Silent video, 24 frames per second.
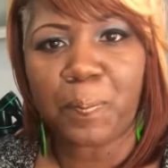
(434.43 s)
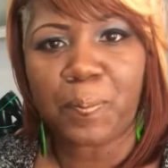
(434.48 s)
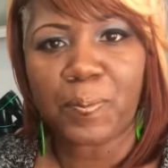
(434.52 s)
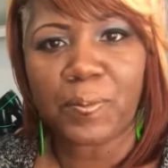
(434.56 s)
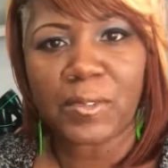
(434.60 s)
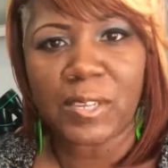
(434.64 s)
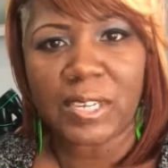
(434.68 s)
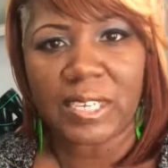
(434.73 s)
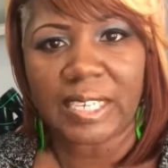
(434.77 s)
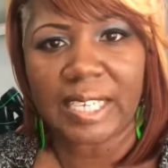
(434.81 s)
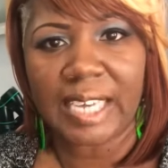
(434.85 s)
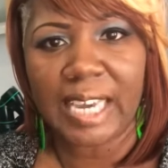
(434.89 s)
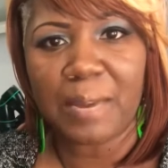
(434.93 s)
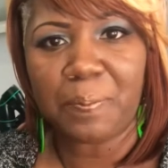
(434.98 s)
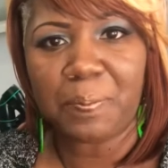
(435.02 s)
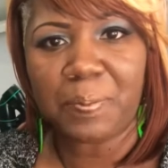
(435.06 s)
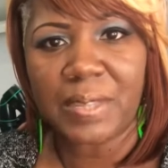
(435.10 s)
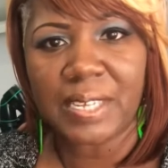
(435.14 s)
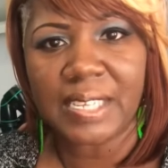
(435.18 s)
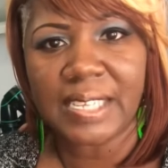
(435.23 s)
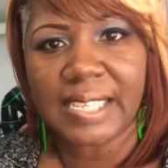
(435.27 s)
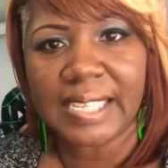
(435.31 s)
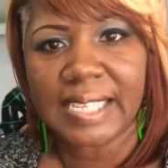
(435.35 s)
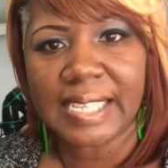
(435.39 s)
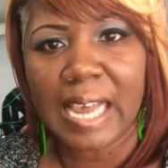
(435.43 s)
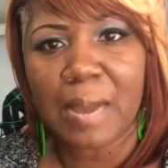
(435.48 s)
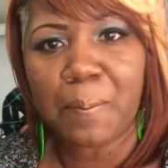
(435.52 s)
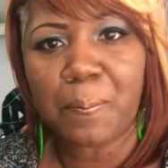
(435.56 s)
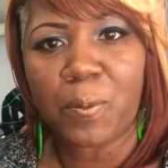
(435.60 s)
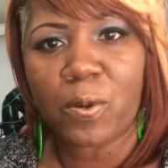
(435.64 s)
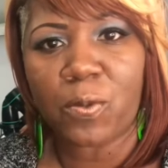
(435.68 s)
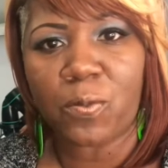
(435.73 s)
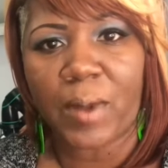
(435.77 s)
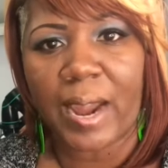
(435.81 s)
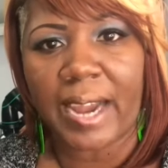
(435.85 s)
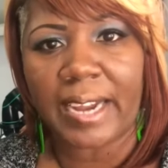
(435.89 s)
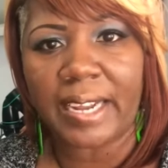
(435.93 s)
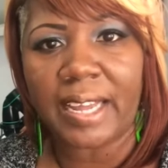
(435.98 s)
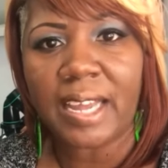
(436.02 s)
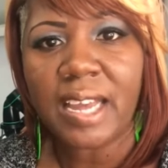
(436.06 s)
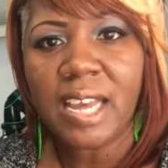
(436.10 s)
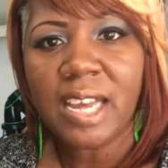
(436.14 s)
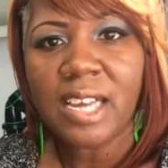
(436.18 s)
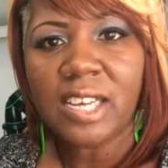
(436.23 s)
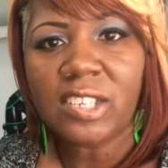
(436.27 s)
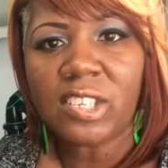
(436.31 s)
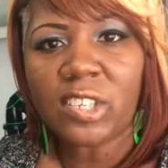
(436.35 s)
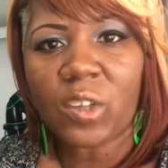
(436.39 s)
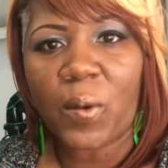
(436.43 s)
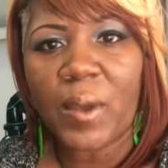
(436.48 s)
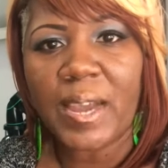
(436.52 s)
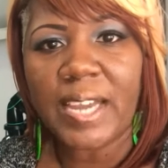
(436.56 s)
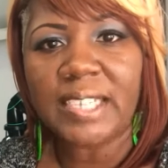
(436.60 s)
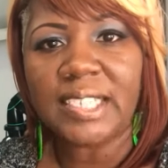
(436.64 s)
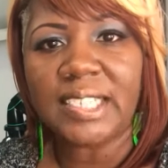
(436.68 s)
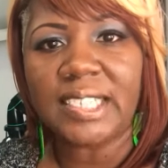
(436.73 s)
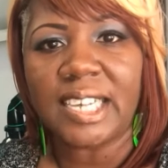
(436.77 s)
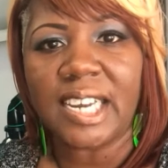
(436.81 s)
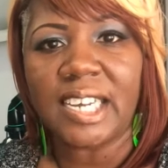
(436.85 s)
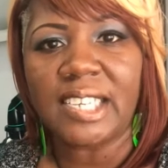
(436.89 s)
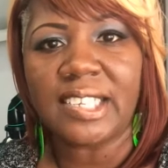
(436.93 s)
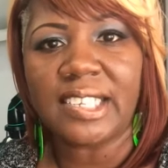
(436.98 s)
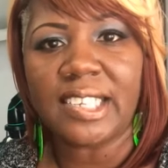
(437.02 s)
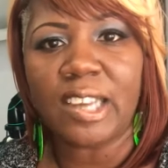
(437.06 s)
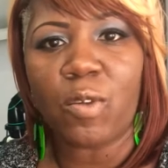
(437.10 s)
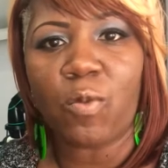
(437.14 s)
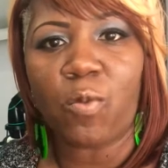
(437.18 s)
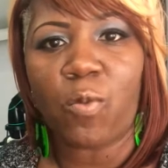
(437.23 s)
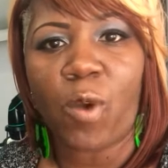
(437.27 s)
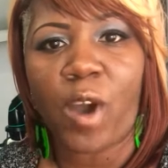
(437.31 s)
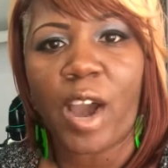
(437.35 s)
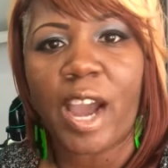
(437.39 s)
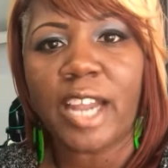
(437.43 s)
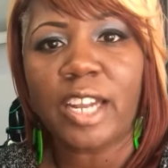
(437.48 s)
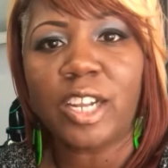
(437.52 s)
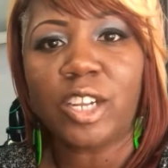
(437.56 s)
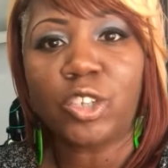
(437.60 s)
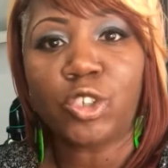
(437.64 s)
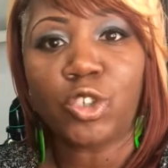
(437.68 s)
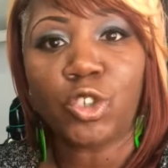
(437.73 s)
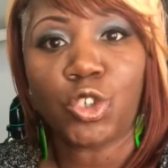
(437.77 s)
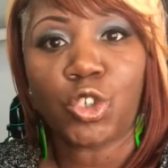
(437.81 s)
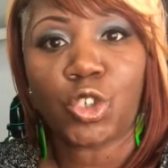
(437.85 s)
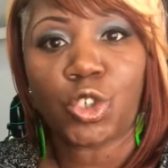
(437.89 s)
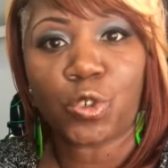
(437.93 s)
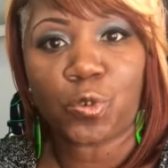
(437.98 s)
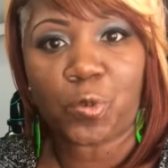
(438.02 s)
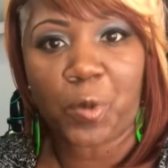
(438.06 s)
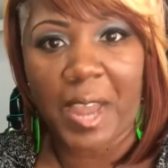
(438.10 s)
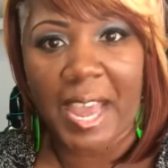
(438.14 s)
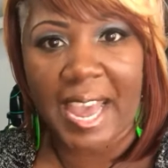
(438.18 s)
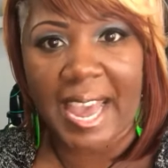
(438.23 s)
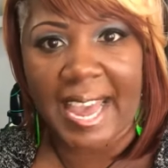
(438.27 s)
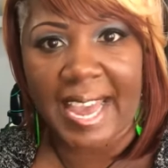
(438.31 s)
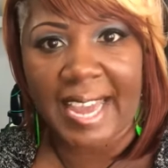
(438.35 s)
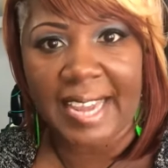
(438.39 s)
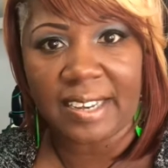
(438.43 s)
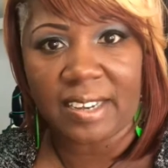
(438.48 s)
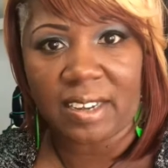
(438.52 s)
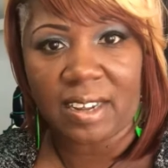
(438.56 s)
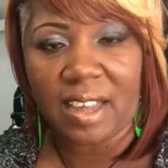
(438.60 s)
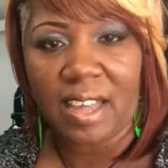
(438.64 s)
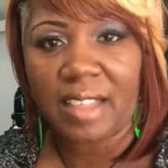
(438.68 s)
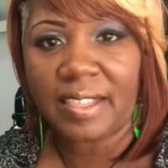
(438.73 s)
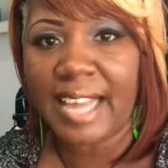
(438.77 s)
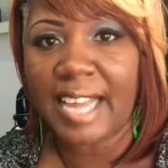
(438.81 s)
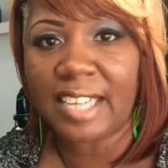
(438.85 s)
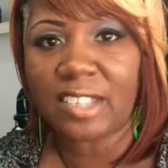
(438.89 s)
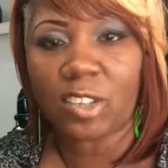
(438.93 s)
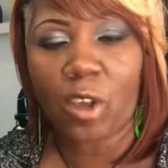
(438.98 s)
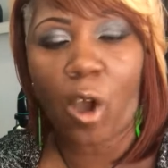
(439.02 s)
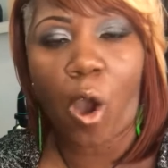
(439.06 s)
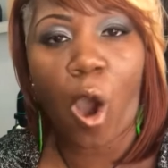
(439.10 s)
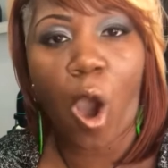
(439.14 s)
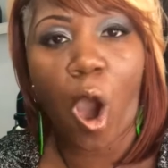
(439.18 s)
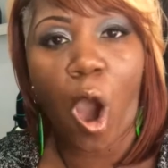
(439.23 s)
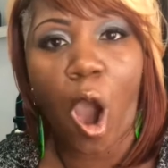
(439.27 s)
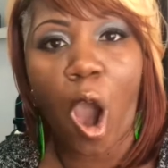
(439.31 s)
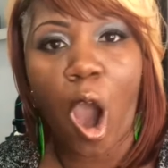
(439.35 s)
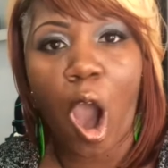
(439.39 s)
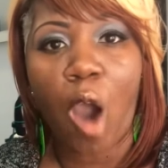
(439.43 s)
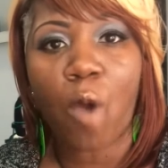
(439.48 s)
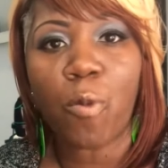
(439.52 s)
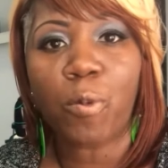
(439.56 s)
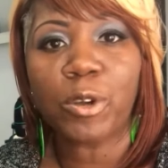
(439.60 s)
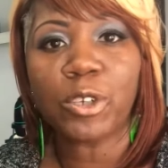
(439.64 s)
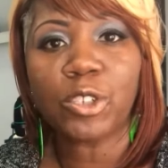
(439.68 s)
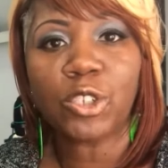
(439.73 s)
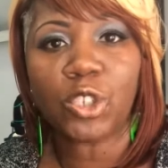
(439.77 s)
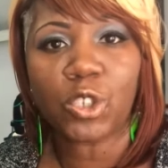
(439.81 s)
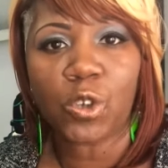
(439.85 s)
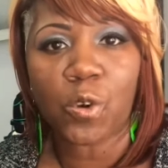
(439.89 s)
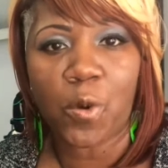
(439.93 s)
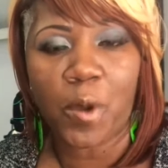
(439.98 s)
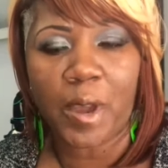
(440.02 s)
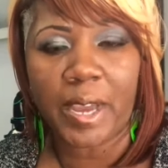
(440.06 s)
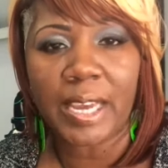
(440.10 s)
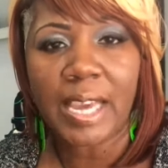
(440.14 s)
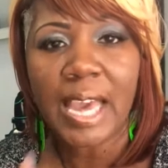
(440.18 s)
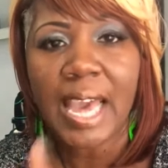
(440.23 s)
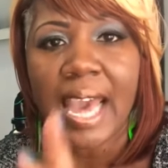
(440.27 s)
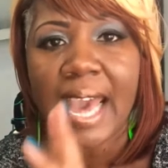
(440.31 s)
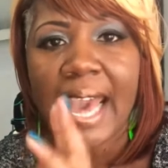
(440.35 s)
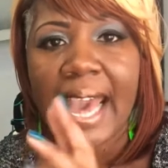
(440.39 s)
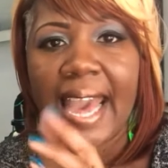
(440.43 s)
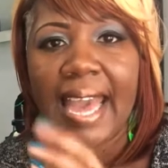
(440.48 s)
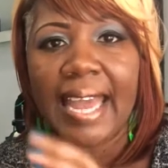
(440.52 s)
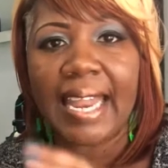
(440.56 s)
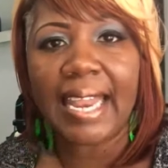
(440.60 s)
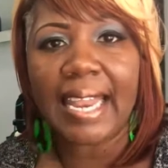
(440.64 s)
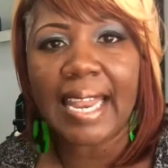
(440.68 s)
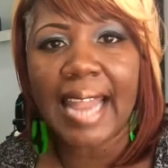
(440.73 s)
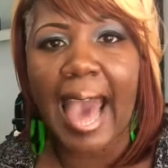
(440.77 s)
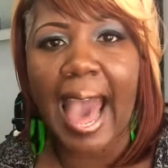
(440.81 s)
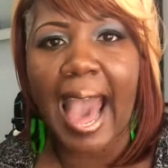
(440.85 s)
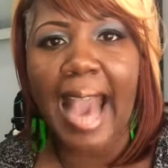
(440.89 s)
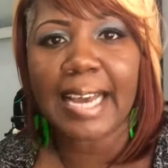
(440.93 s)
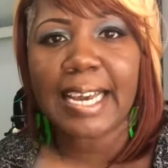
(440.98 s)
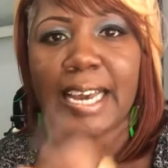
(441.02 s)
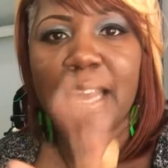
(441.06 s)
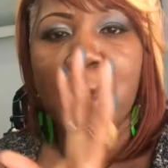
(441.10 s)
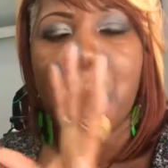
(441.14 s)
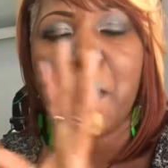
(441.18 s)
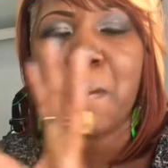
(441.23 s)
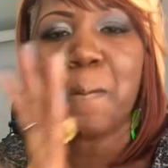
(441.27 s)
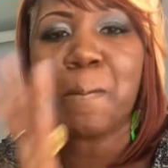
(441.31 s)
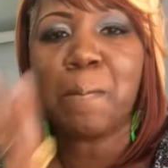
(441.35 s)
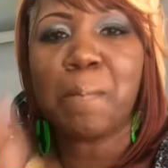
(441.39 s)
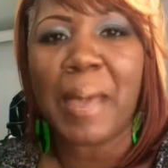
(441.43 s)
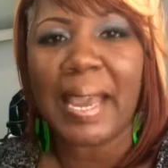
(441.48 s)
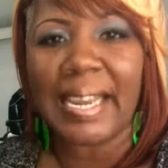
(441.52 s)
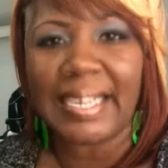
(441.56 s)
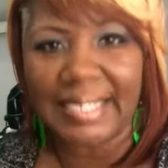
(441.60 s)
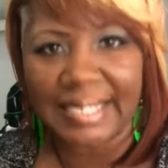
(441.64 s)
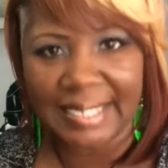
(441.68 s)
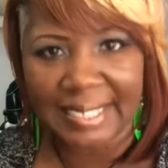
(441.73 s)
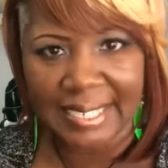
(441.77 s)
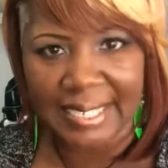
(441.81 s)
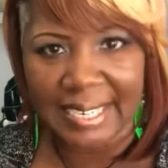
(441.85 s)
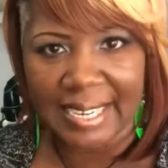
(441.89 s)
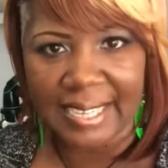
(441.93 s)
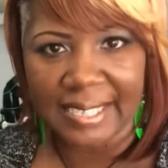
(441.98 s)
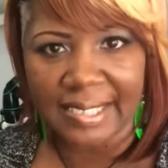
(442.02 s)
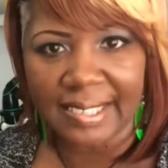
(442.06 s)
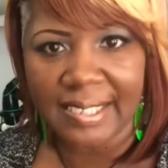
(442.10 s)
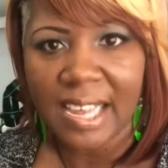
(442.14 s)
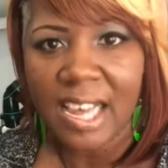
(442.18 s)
to keep this separated so it doesn't what? Dread. That's all we're doing in lock maintenance.